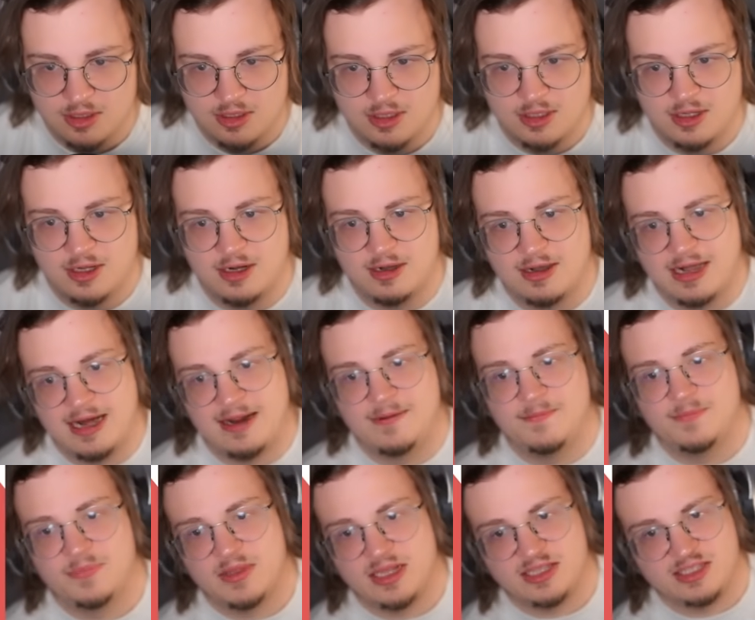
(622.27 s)
All right,
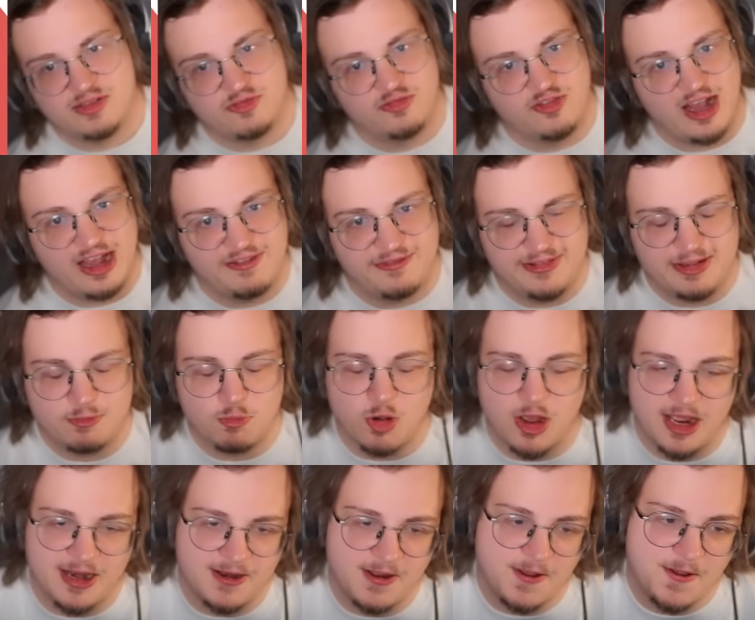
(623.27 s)
it's a
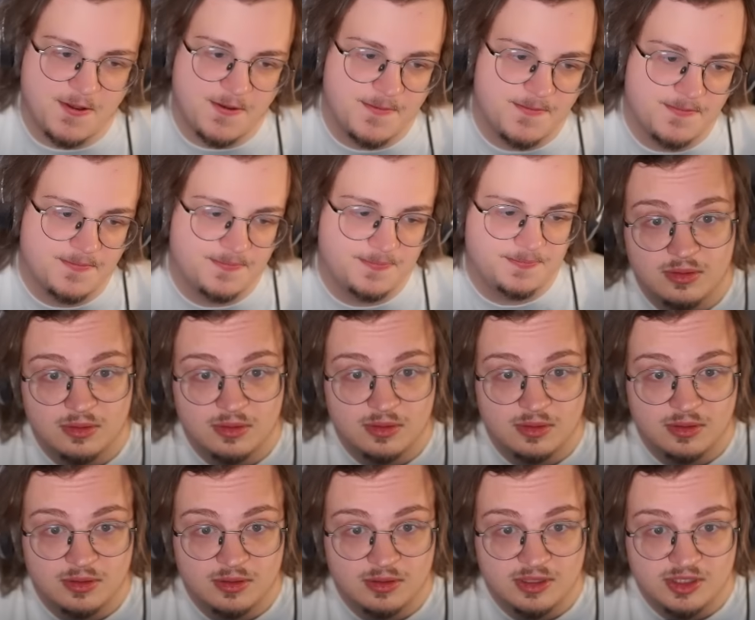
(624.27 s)
5v1.
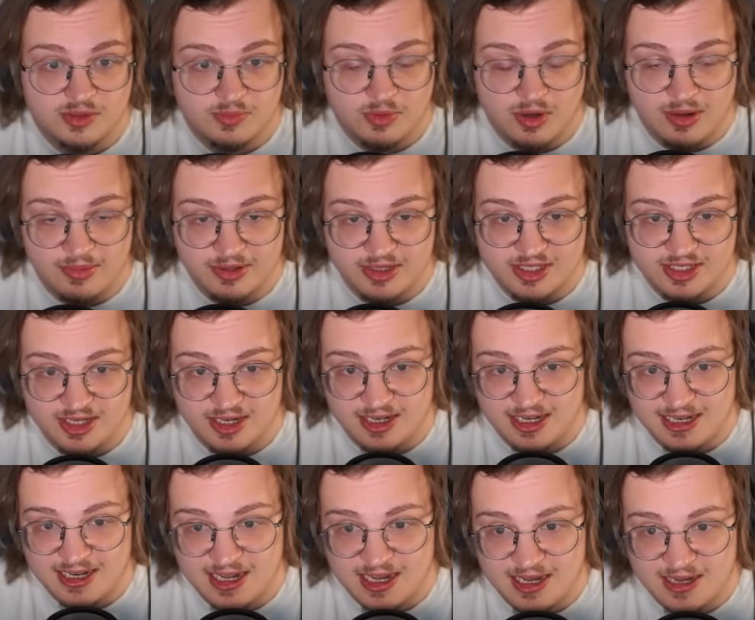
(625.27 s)
It's probably Sunny
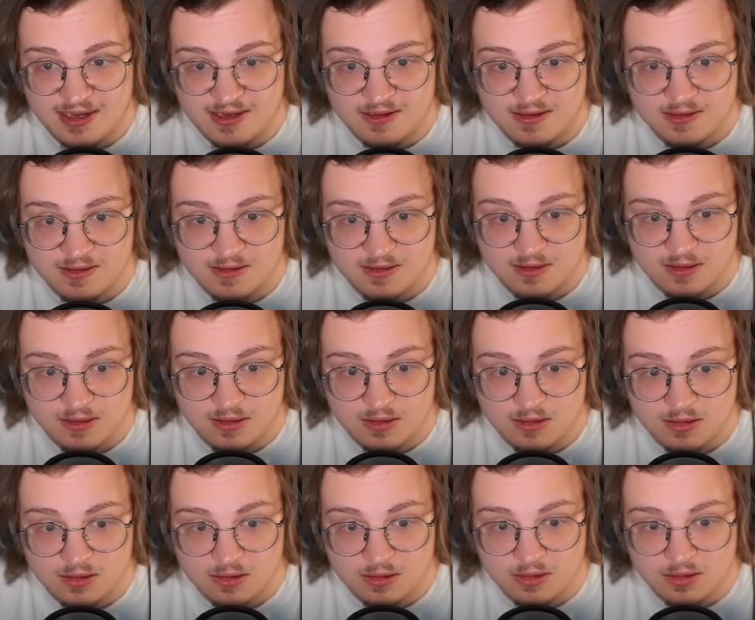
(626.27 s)
Day.
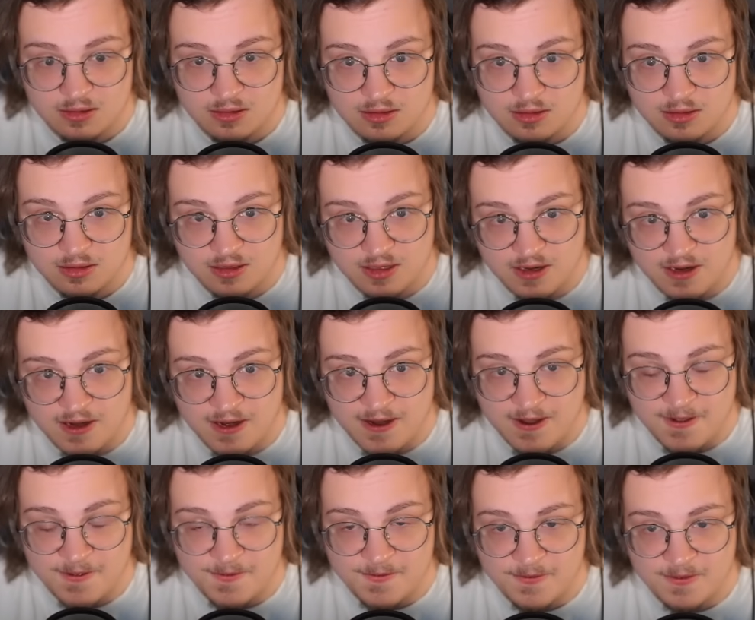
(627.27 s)

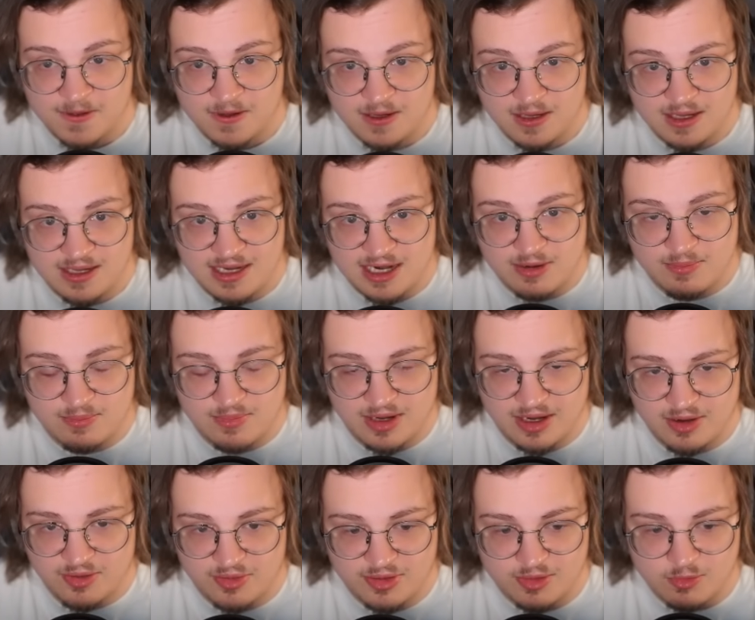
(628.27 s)
Yeah, and now I
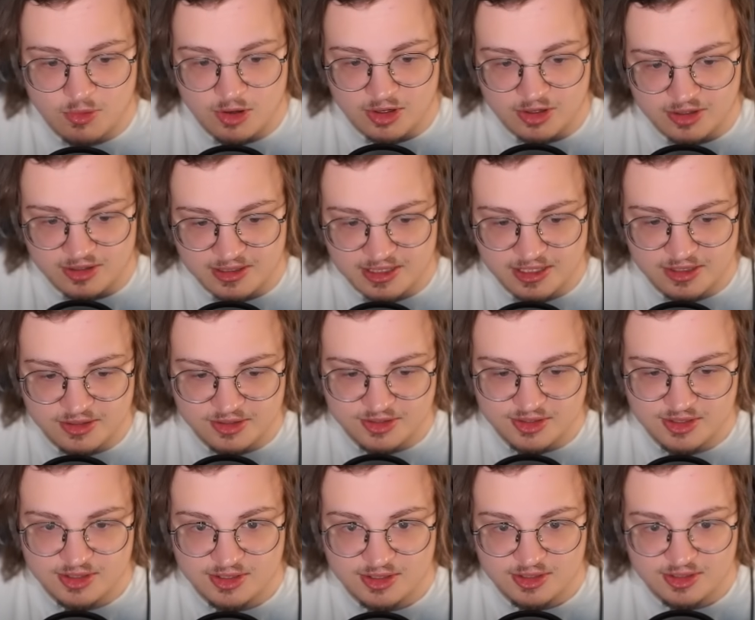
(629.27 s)
don't think Water Gun
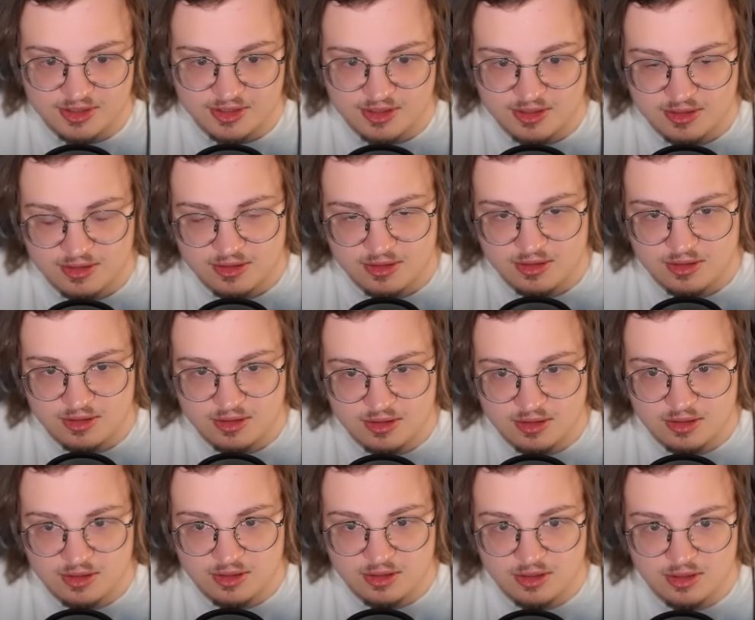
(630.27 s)
kills.
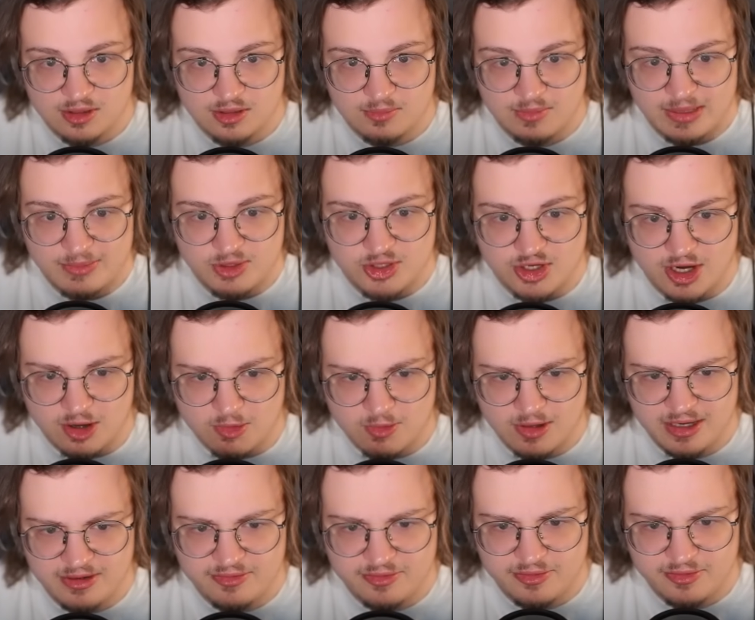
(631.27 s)
Maybe
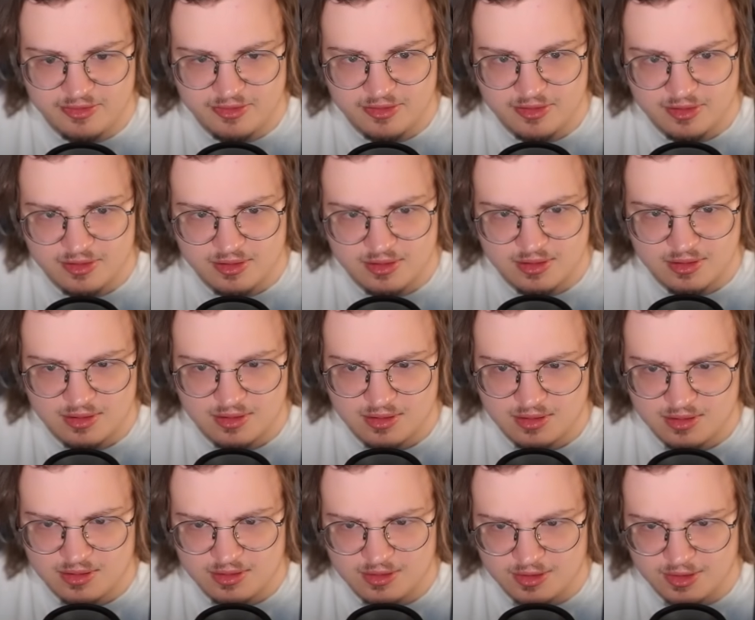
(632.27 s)
Shockwave?
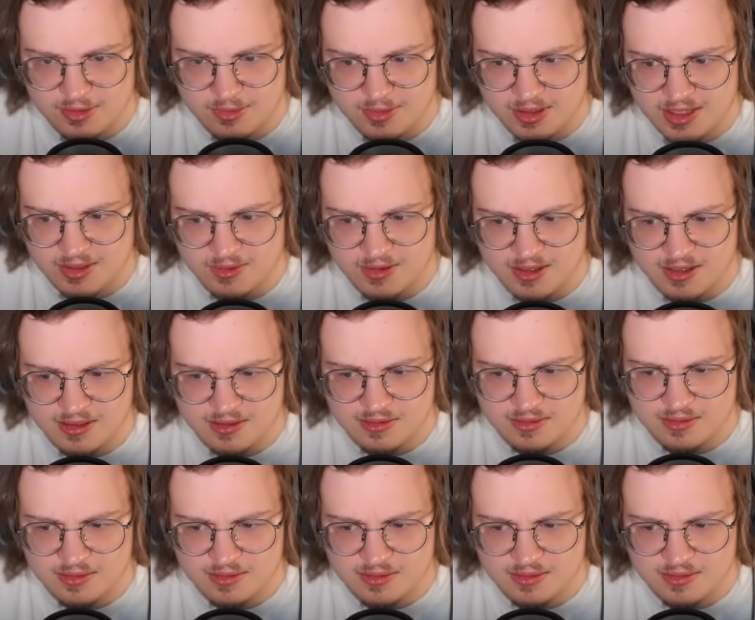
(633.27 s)
No way, right?